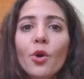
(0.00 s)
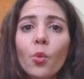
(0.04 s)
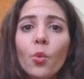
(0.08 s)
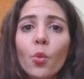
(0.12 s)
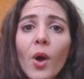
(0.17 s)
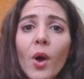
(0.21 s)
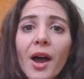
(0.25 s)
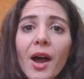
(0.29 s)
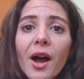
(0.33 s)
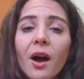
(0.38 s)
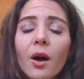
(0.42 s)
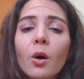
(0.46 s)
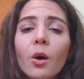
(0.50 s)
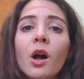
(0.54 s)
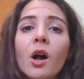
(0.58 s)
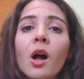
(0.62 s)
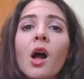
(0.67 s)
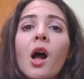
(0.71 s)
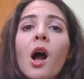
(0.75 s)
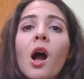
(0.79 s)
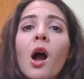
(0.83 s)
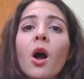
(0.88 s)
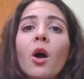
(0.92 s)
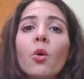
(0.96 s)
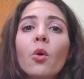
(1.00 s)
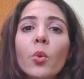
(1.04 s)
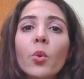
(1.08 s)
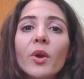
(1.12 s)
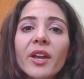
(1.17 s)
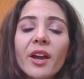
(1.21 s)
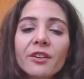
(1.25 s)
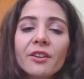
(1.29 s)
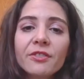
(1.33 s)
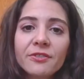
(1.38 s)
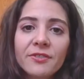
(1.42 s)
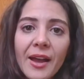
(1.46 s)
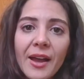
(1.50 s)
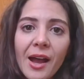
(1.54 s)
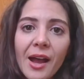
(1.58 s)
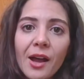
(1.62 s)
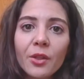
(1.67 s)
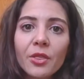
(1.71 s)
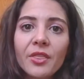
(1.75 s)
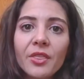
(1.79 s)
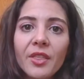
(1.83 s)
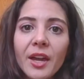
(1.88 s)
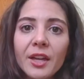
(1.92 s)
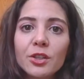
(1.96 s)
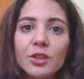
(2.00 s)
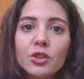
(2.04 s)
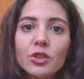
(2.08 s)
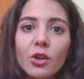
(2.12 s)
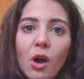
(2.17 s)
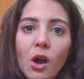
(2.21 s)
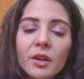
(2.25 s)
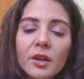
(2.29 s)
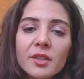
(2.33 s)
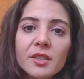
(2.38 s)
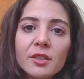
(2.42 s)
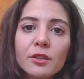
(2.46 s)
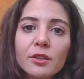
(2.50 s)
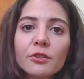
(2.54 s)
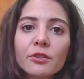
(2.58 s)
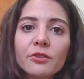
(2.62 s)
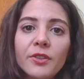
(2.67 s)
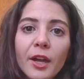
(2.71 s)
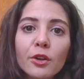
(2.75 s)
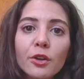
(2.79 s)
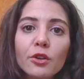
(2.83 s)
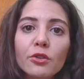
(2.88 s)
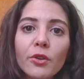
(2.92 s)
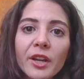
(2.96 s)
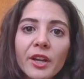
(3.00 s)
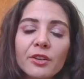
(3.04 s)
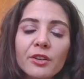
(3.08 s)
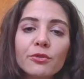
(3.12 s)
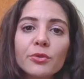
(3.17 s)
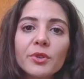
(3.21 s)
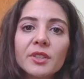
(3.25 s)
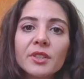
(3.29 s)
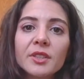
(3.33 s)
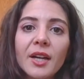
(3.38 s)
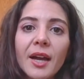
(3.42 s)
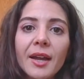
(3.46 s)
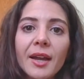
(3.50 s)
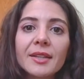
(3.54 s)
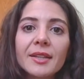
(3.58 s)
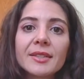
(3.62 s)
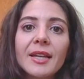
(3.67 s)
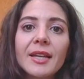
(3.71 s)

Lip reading: Well, we have found that dogs that are fed grain-free diets